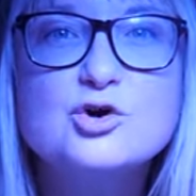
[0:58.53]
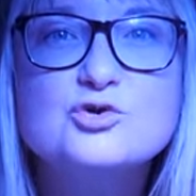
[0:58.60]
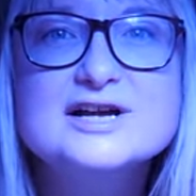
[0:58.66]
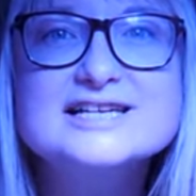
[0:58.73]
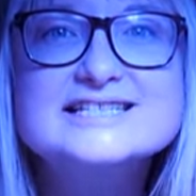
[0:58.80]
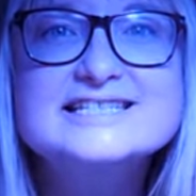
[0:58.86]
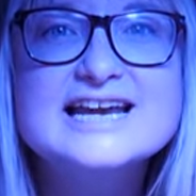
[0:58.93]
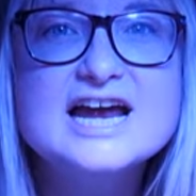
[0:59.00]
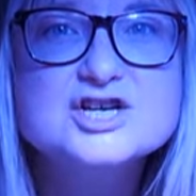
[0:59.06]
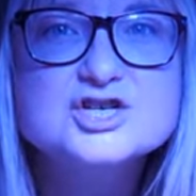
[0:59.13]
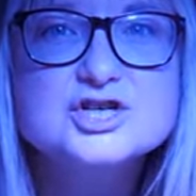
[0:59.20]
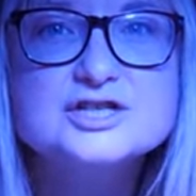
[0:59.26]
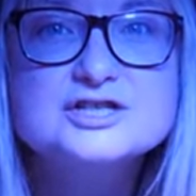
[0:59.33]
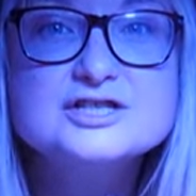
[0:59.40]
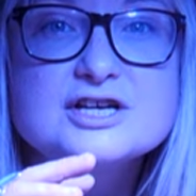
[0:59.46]

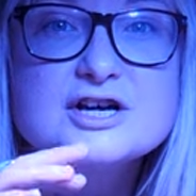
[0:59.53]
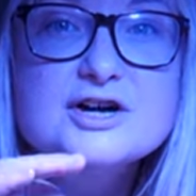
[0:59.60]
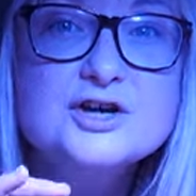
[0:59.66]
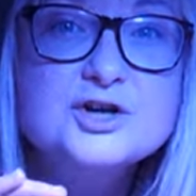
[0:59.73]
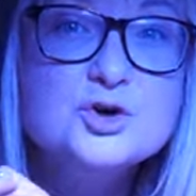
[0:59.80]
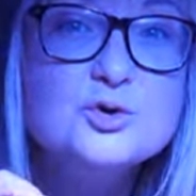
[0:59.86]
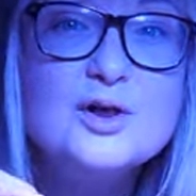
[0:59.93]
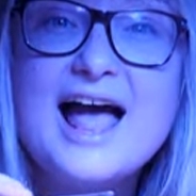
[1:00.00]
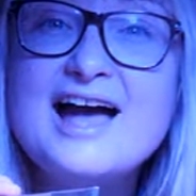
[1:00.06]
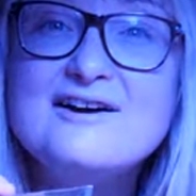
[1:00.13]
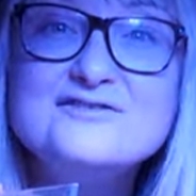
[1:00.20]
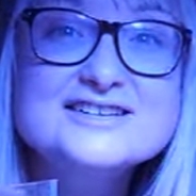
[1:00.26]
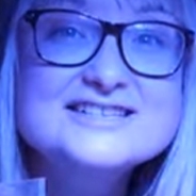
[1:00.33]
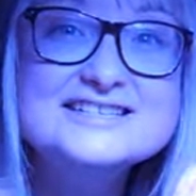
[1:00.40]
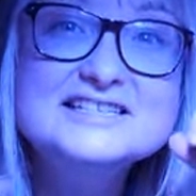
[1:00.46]
crustaceans you'll
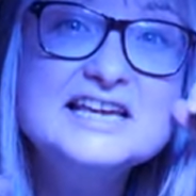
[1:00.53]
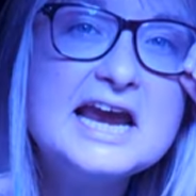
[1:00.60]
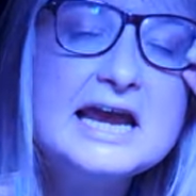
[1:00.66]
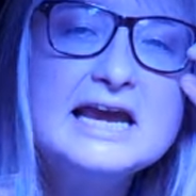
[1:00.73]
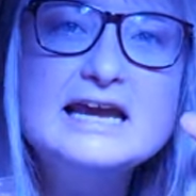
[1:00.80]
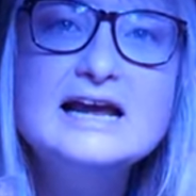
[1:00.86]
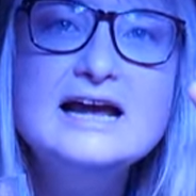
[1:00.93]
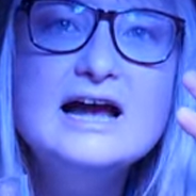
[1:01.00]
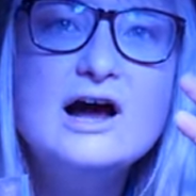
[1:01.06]
ever see